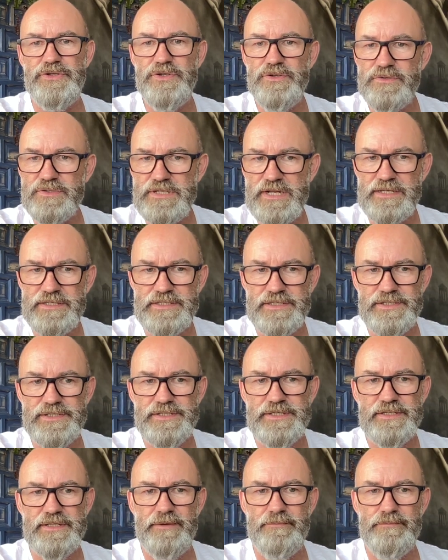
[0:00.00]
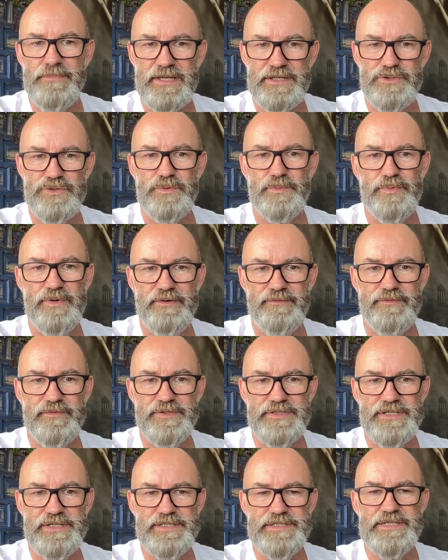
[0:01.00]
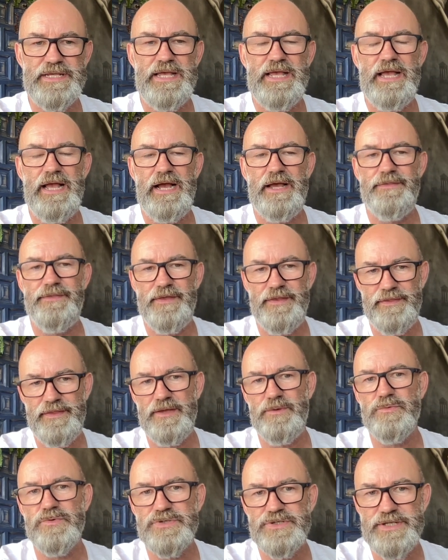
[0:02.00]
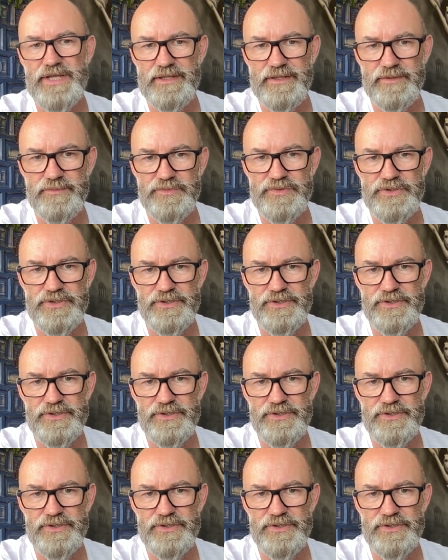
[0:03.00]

newsletters that match your preferences, and then they will send them to